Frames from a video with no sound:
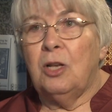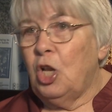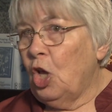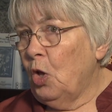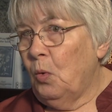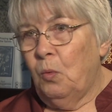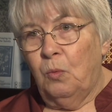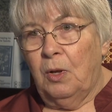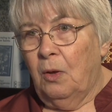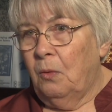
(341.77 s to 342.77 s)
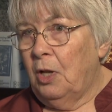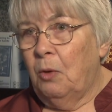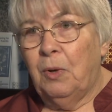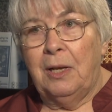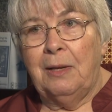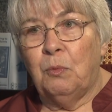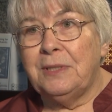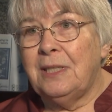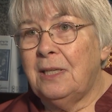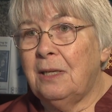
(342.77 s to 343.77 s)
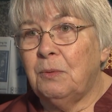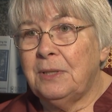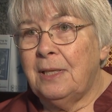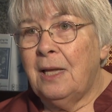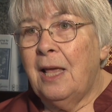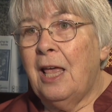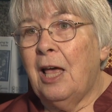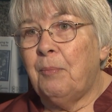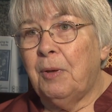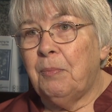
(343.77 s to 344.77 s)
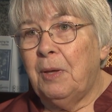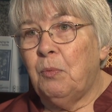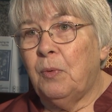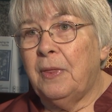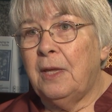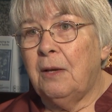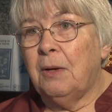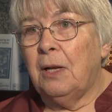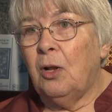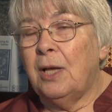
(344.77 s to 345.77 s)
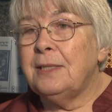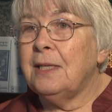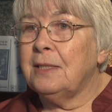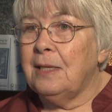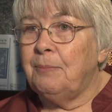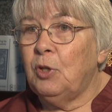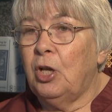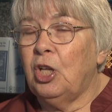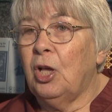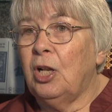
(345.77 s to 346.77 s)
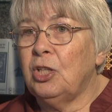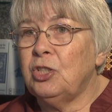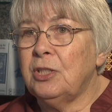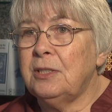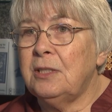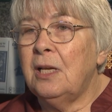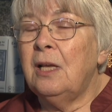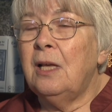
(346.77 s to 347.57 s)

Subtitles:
No. No one was here was helping people with hearing loss except audiologists.